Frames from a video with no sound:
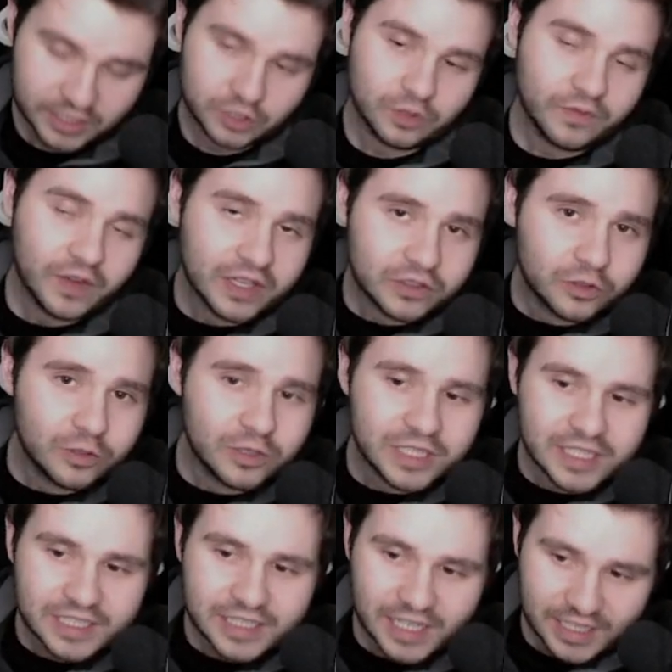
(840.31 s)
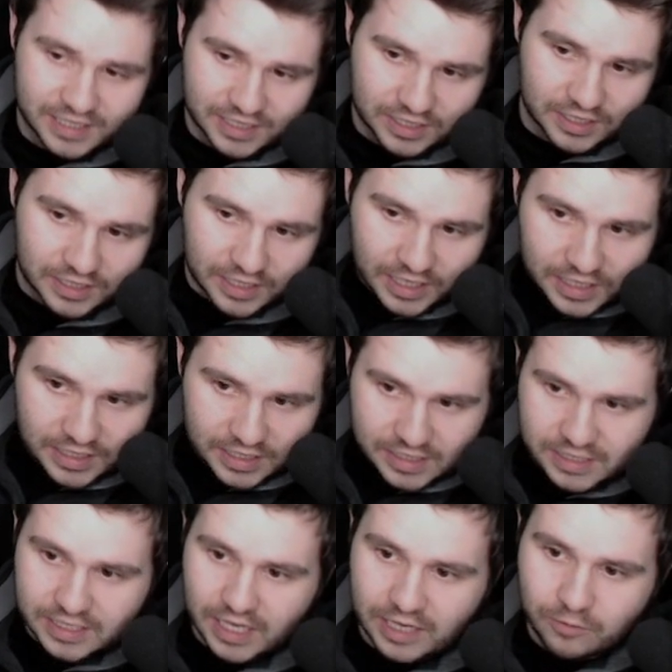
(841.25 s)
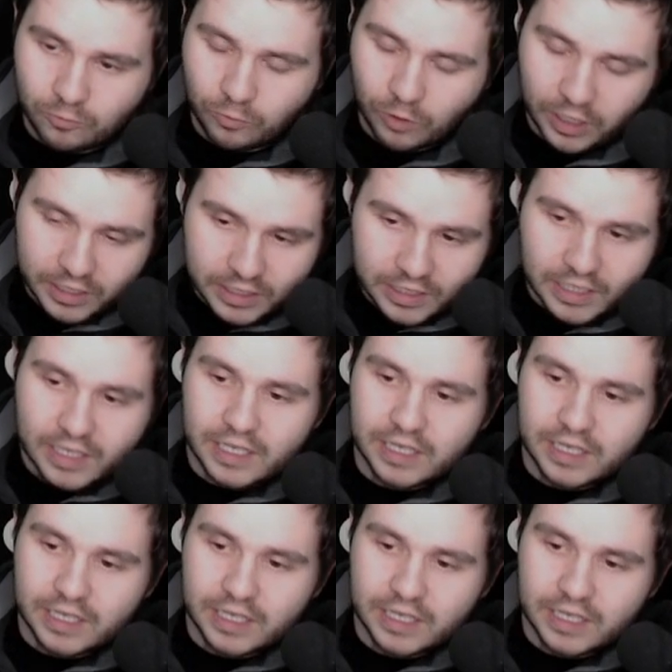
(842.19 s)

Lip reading: So you've got 13 days. Today is day 1.